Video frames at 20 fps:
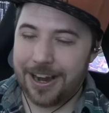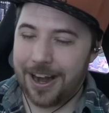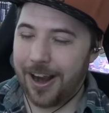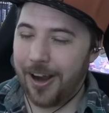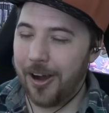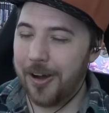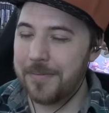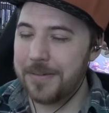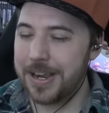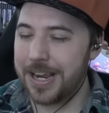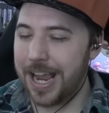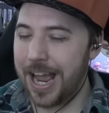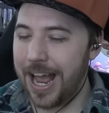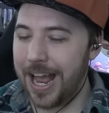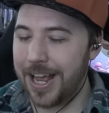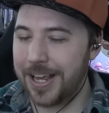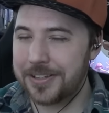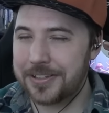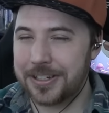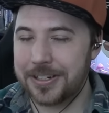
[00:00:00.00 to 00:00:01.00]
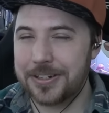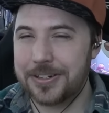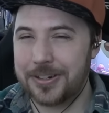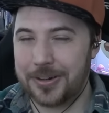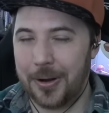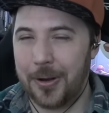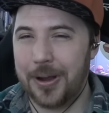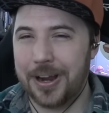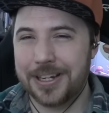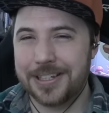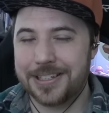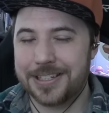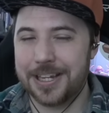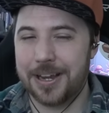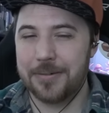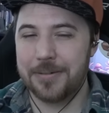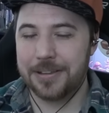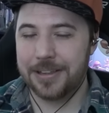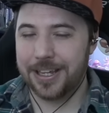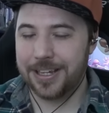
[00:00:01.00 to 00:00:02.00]
I hope you guys enjoyed
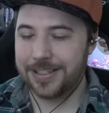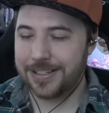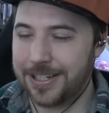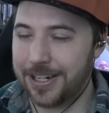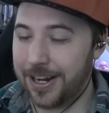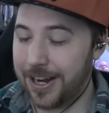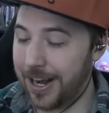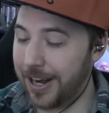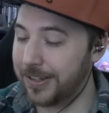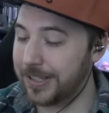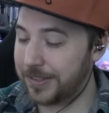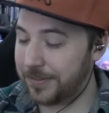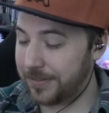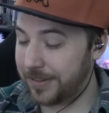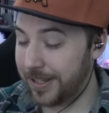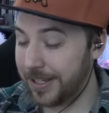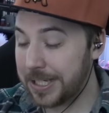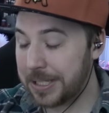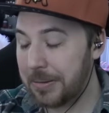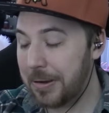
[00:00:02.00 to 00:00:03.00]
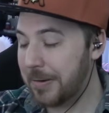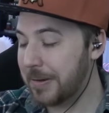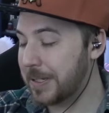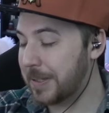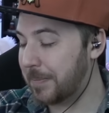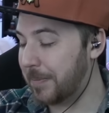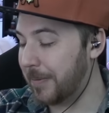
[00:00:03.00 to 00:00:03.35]
some of these here. This one was